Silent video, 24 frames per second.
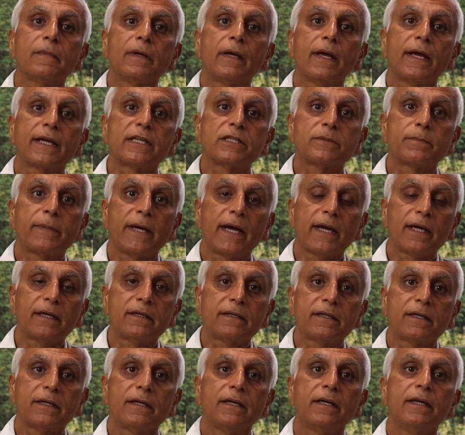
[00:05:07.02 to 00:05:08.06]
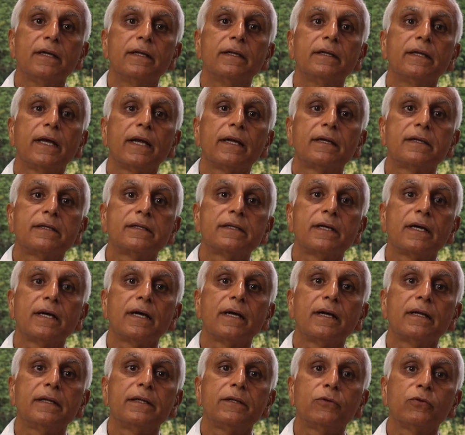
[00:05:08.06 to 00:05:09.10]
expect
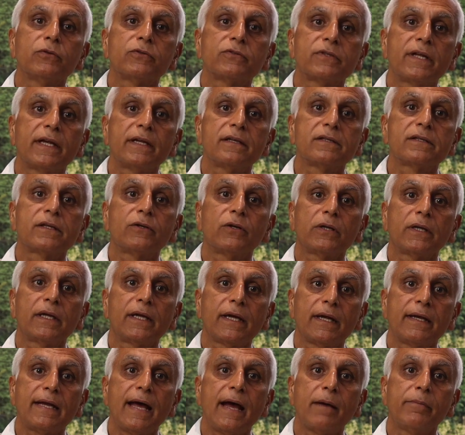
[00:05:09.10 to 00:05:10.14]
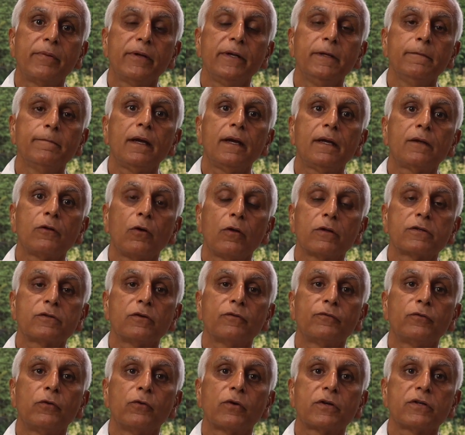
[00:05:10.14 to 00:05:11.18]
that those things can happen. It also
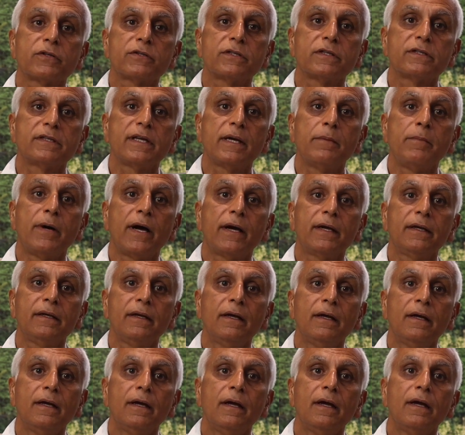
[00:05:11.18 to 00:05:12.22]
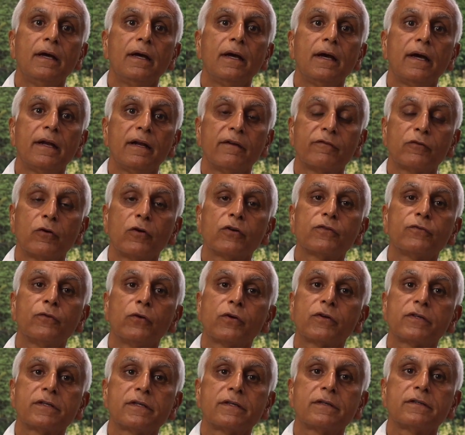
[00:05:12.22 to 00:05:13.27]
focuses their mind, and of course
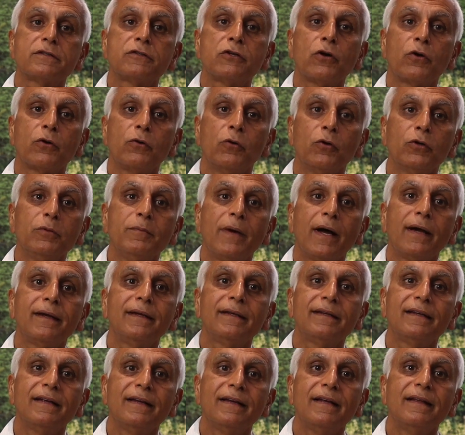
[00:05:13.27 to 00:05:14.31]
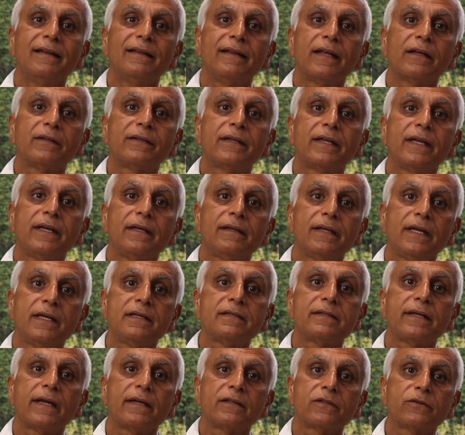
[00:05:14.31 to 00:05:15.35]
focuses your own mind that
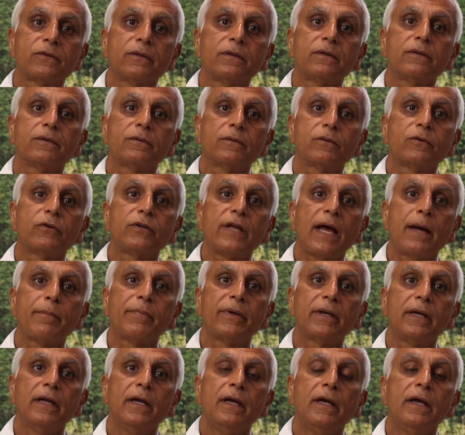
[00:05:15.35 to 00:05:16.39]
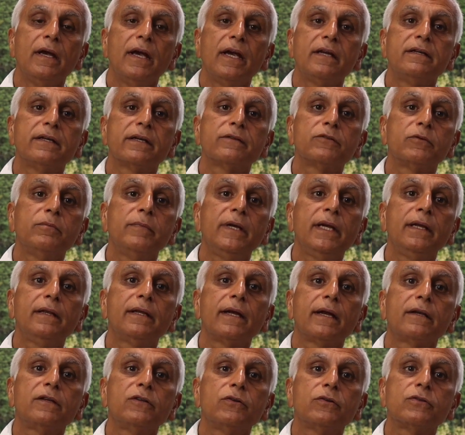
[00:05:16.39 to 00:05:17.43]
these things could happen. It doesn't mean
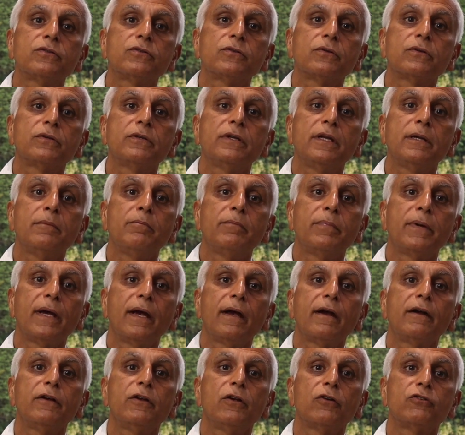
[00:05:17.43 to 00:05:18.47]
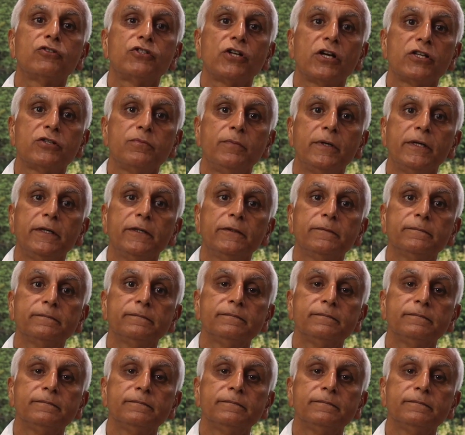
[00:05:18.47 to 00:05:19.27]
that you should impair your judgment,